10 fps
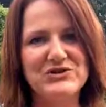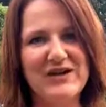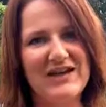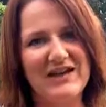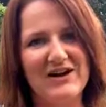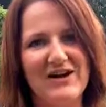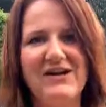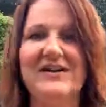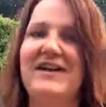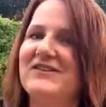you here
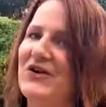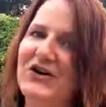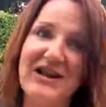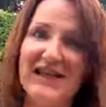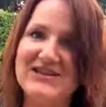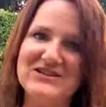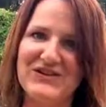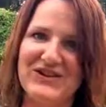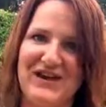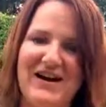is not going to get you
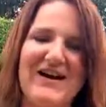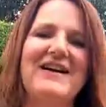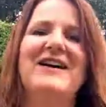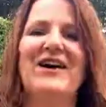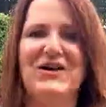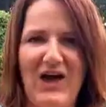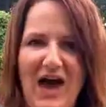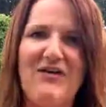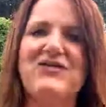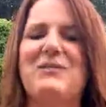there. You
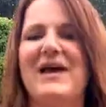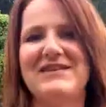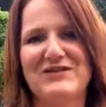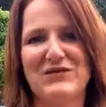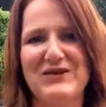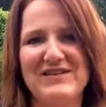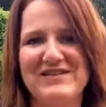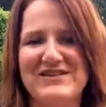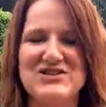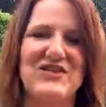have to make different
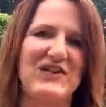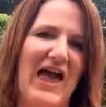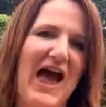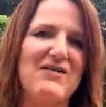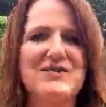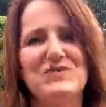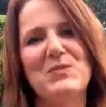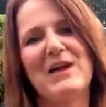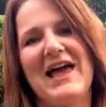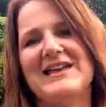decisions. You have to have a
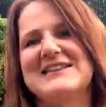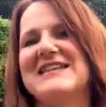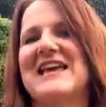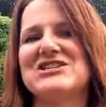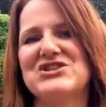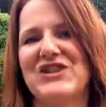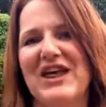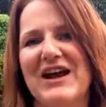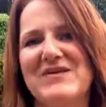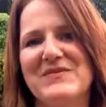plan to get you
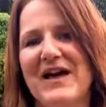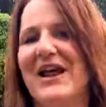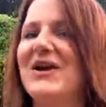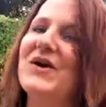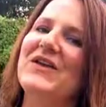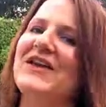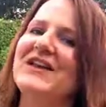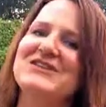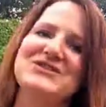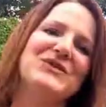there. And I know you
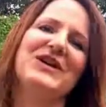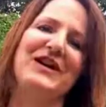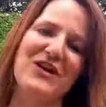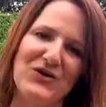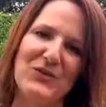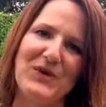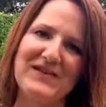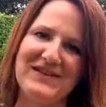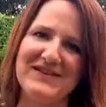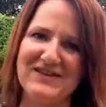can do it. I know you'll be
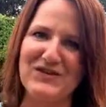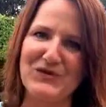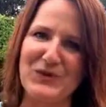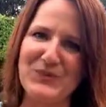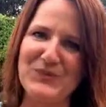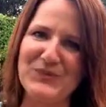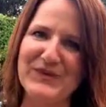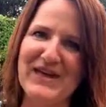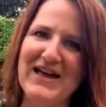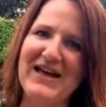successful.
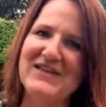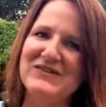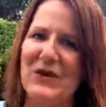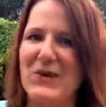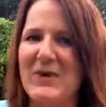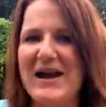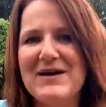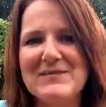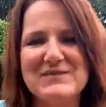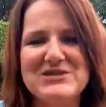So my
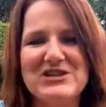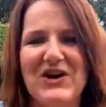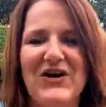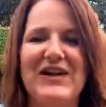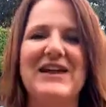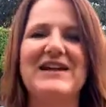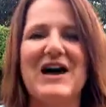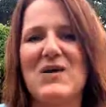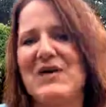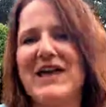name is Michelle Holland.
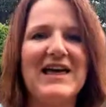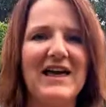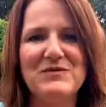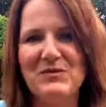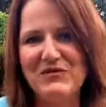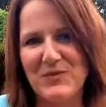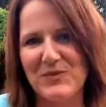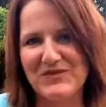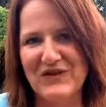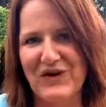I'm the Kick-Ass
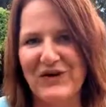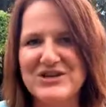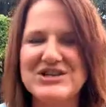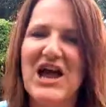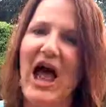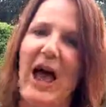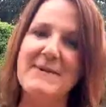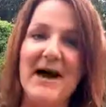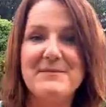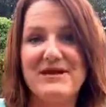Performance Coach. I'm
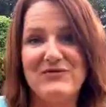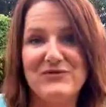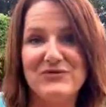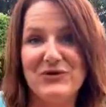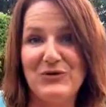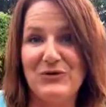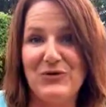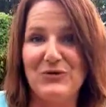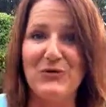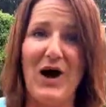coming to
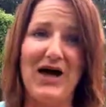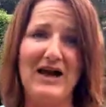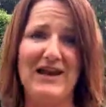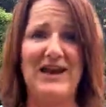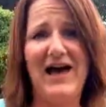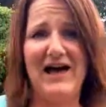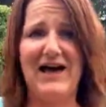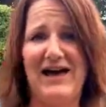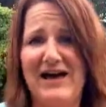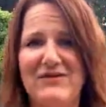you
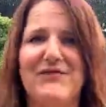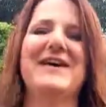live